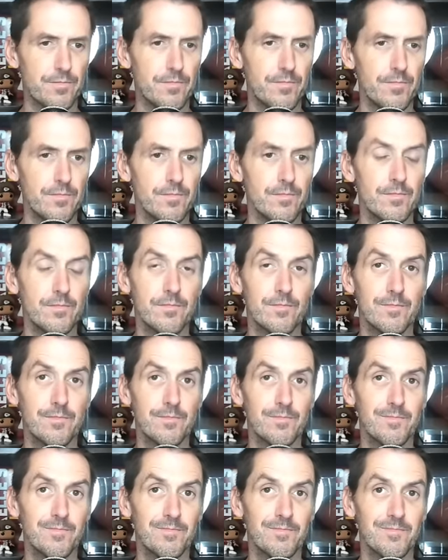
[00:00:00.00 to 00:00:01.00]

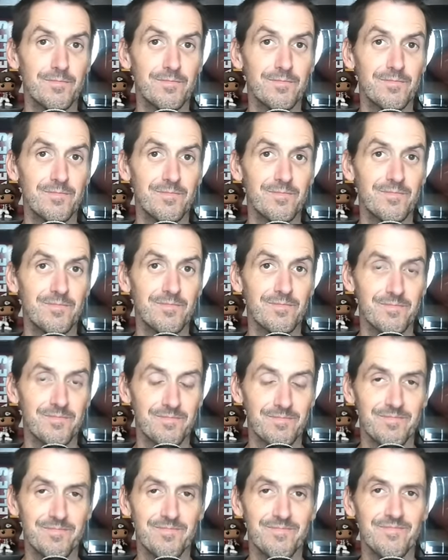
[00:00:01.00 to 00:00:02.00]

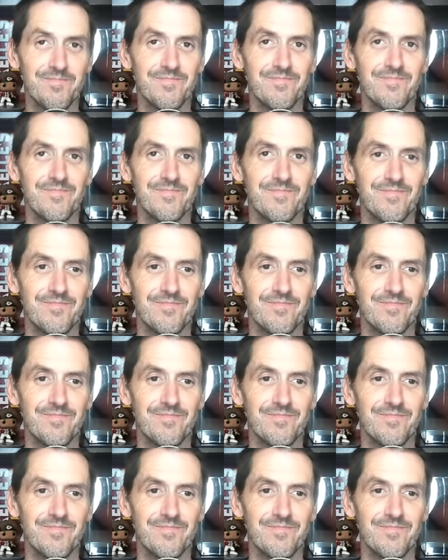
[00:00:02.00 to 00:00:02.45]
(silent)